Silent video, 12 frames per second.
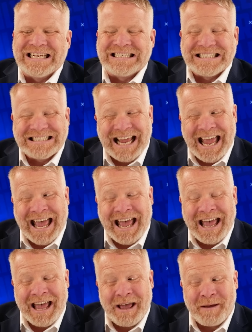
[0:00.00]

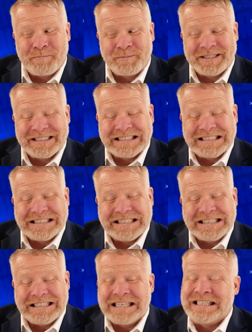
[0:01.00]
Except
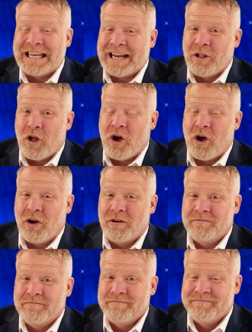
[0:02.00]
it didn't take
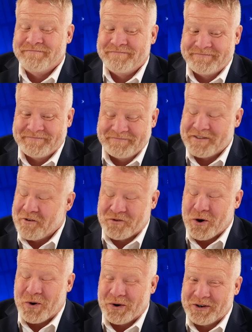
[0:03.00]
long, of
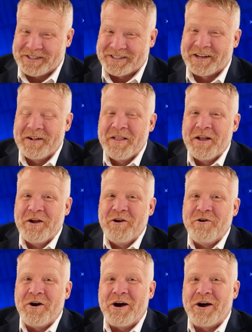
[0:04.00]
course.
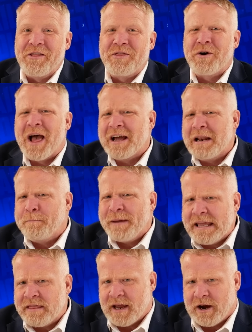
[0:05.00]
They're not going to
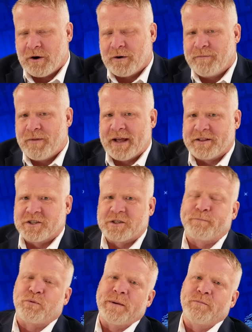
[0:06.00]
be there at the
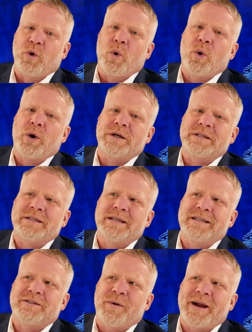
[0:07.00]
Supreme Court.
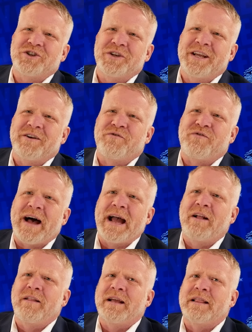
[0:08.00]
They're actually going to
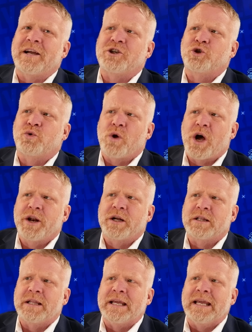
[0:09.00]
file
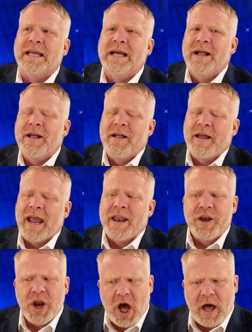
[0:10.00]
electronically
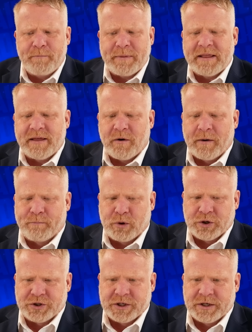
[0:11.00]
and not be there in
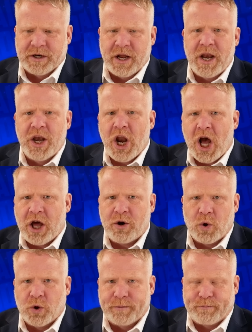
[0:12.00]
person, not
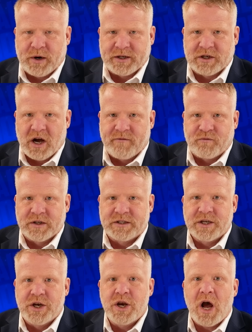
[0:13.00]
hold a press
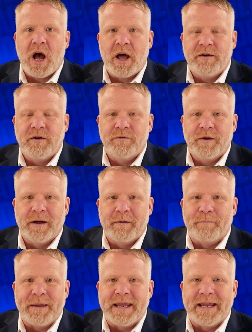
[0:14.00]
conference,
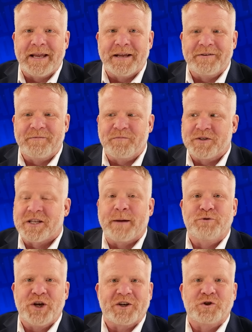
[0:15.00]
not be
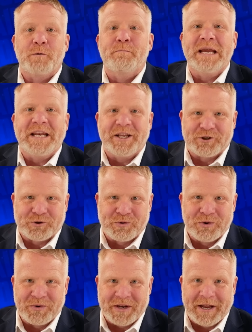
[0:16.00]
subject to media
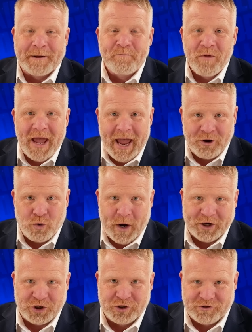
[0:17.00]
scrutiny and
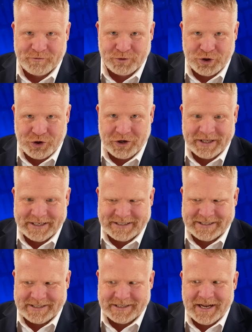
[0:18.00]
questions from
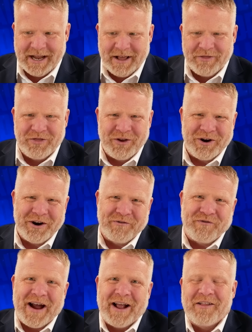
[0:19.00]
journalists. They're going to
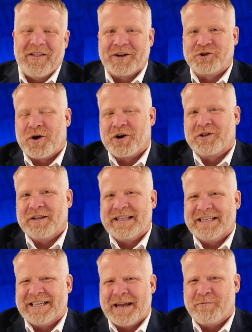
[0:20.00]
file electronically
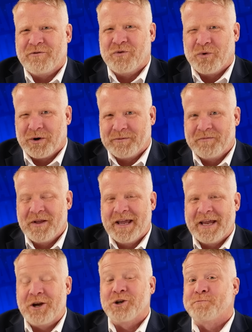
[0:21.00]
the day before.
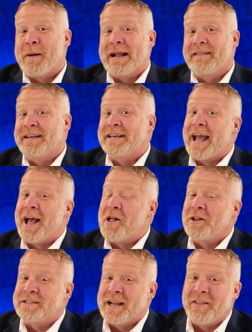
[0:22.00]
Here's Mike
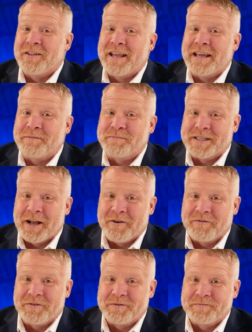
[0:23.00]
Lindell telling you
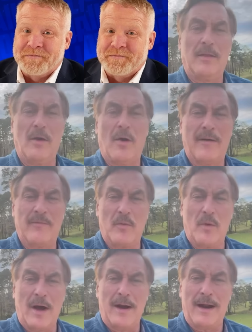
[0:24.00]
himself. Hello,
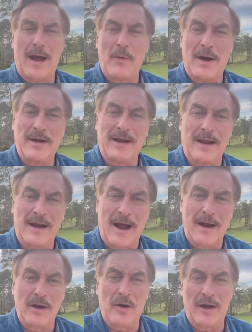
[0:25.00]
everyone. I wanted to get
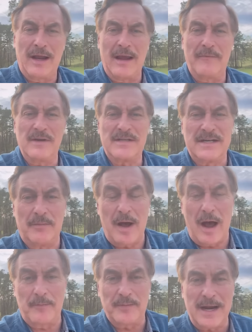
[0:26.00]
on here and give you some
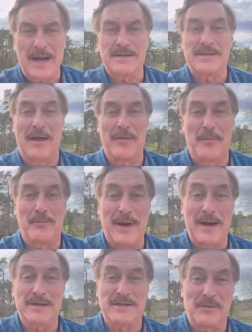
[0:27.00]
updates on the
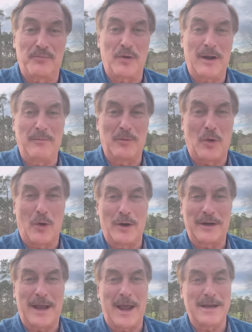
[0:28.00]
big Supreme
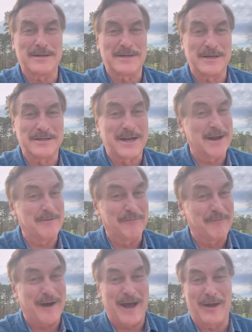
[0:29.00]
Court case that's getting
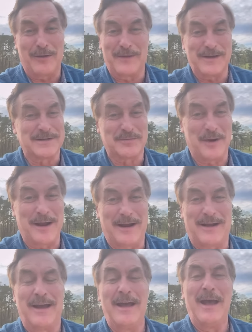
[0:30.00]
filed this
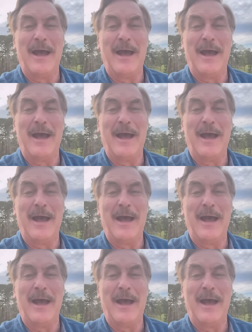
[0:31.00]
week.